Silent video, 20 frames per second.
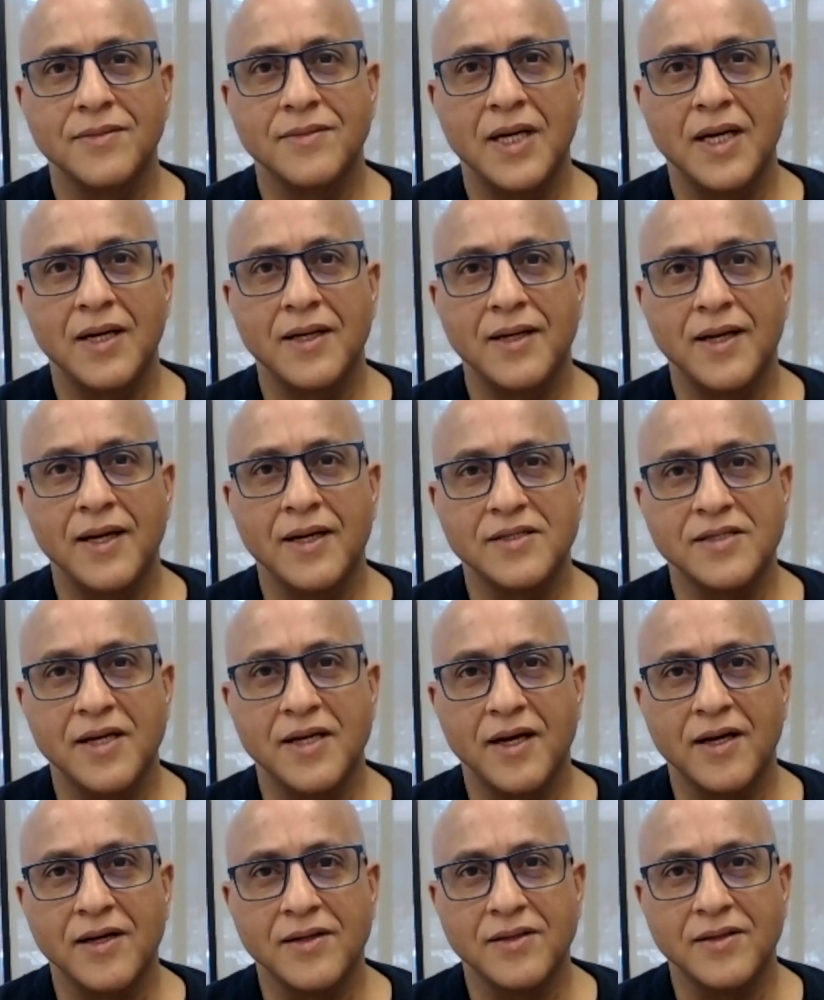And
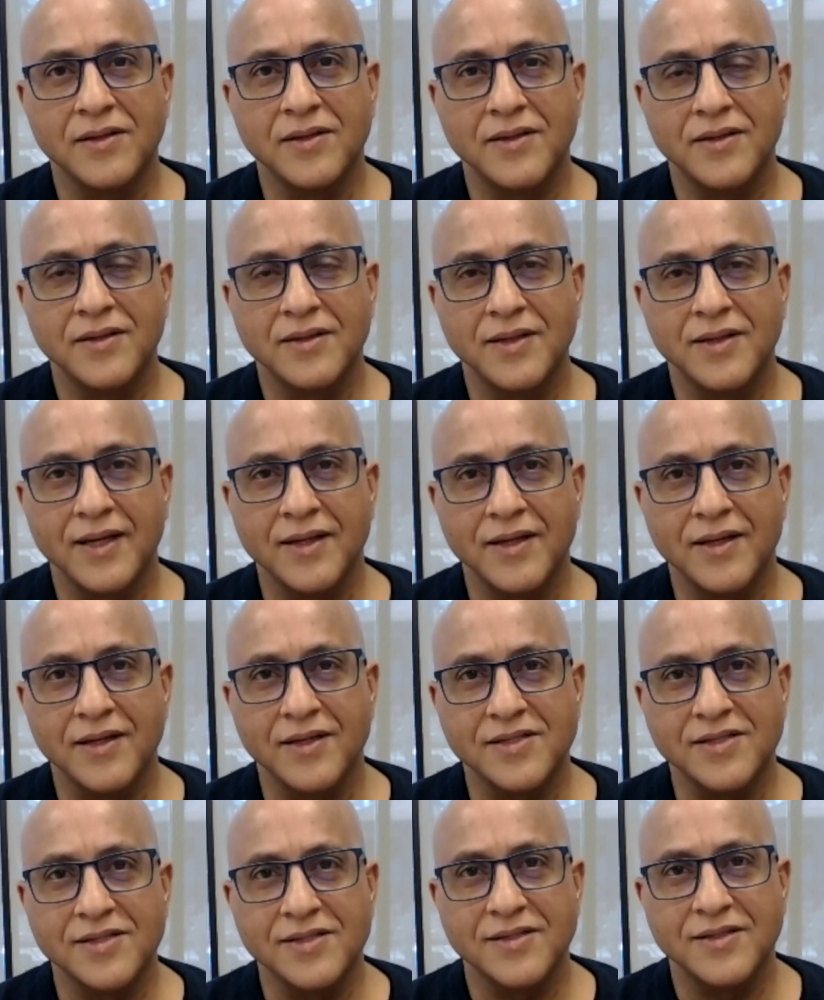exhale like
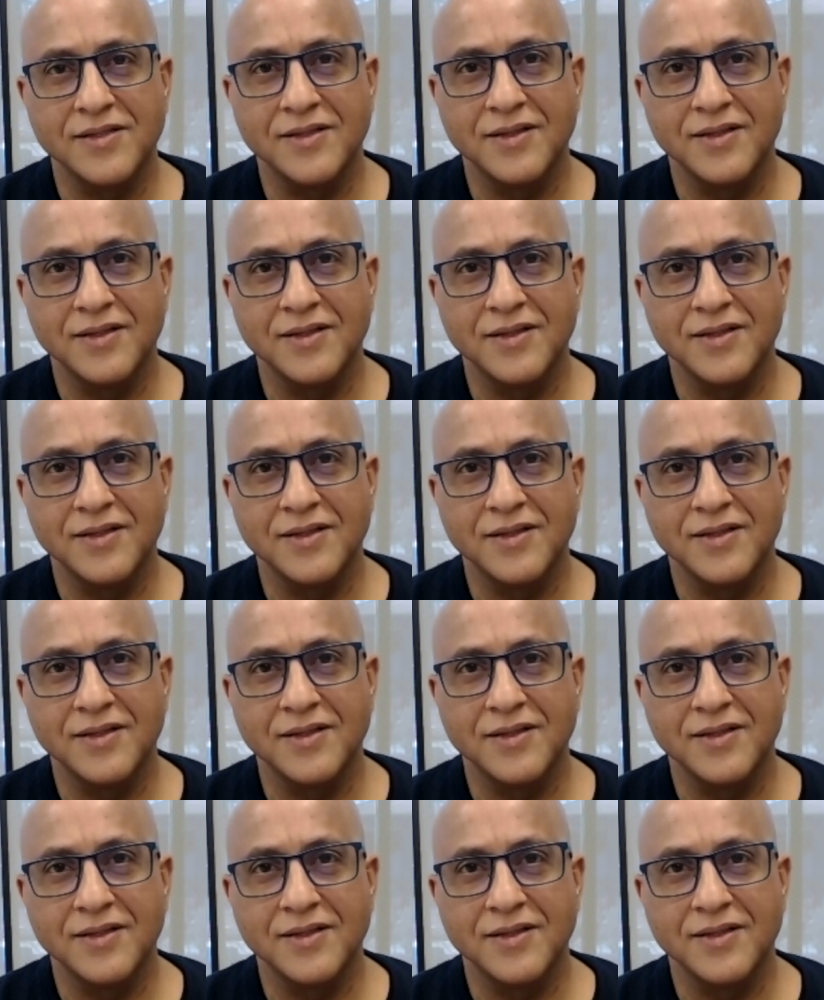this.